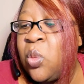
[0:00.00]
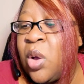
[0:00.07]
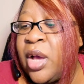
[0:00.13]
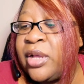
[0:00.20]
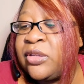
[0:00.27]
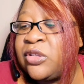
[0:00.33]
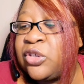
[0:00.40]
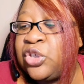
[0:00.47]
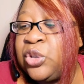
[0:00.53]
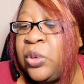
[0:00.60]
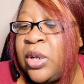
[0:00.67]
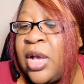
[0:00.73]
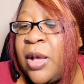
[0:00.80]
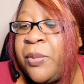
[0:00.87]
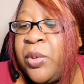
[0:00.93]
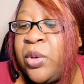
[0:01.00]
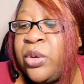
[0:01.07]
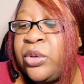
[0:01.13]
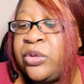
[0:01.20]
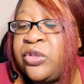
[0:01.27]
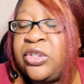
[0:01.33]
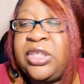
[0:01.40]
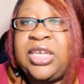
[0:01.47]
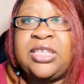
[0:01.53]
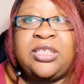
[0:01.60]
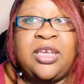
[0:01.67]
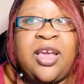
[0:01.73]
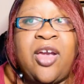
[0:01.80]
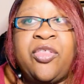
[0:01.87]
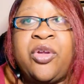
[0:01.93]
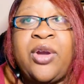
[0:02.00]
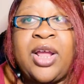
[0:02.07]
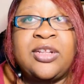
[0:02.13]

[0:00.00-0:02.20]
wants the two couples to get together